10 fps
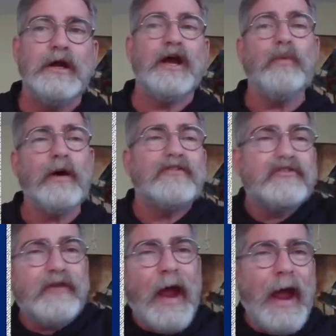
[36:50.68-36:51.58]
And what's
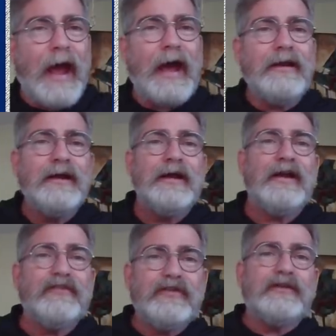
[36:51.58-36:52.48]
sad
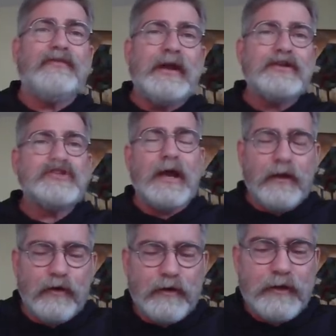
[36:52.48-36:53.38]
is the evangelical